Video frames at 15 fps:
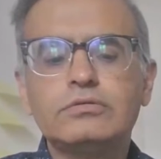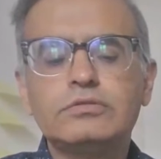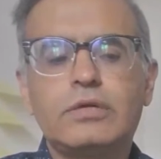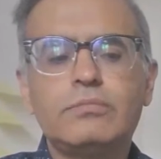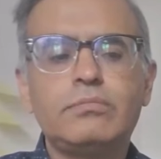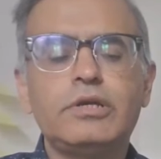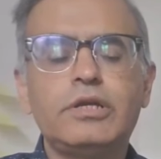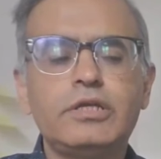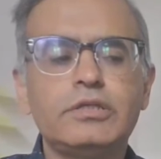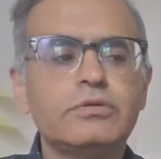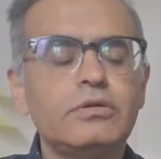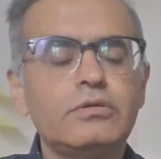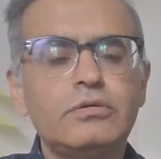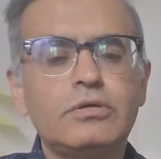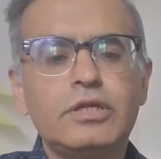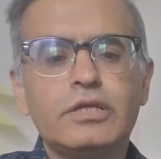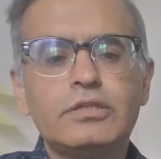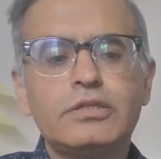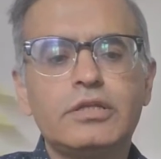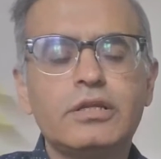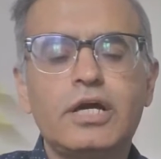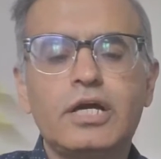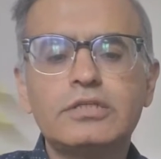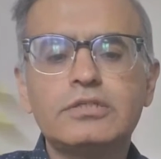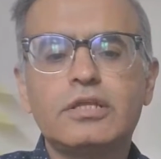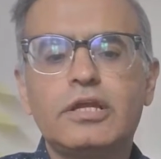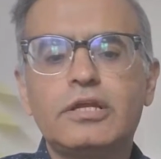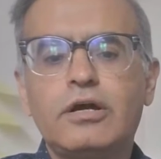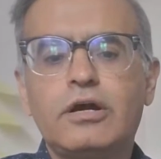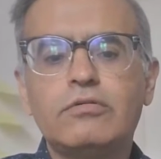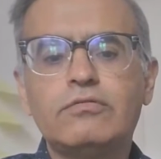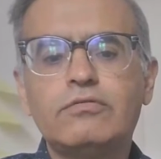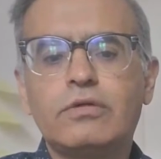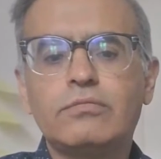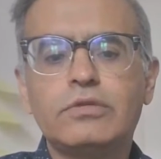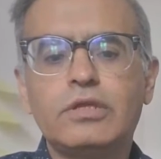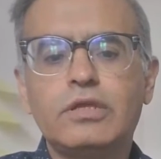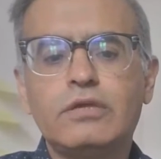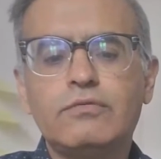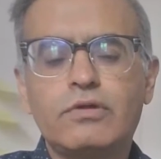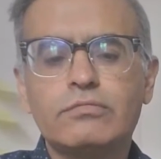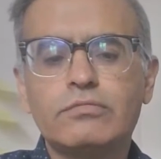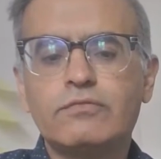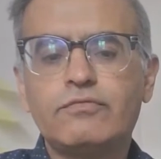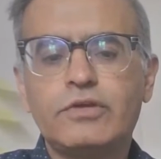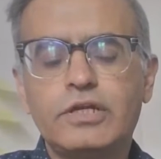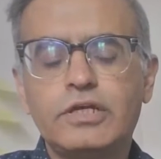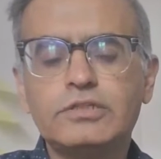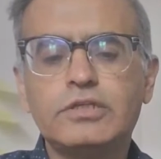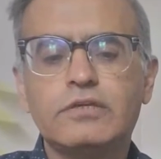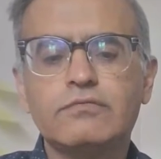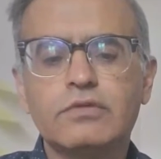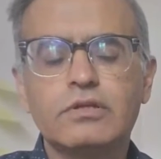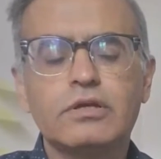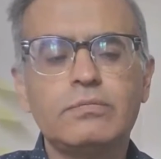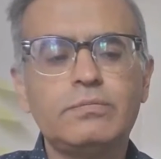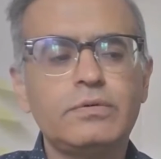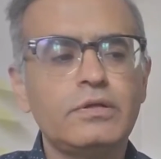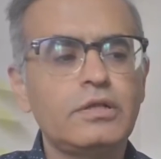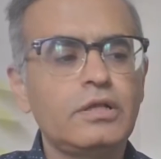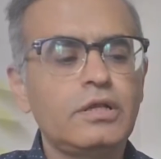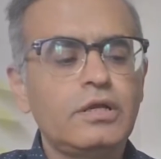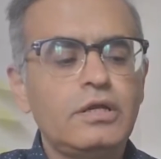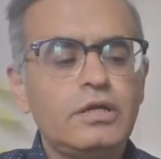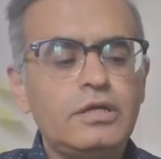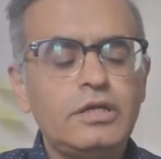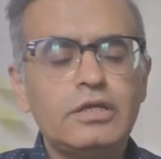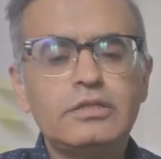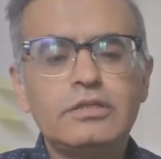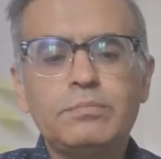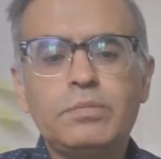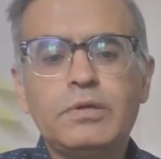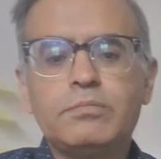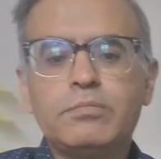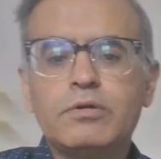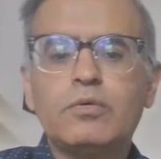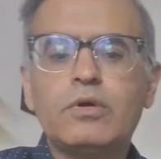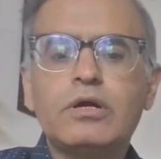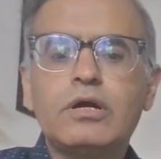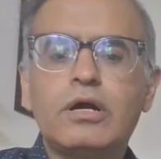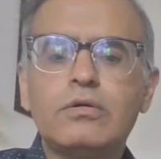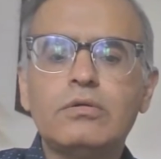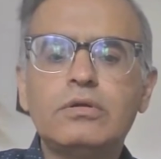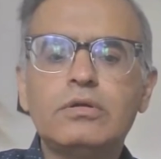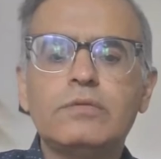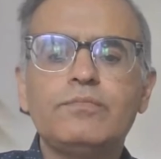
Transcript: somebody is going to take the glass slide out from the FedEx envelope, take the paperwork out,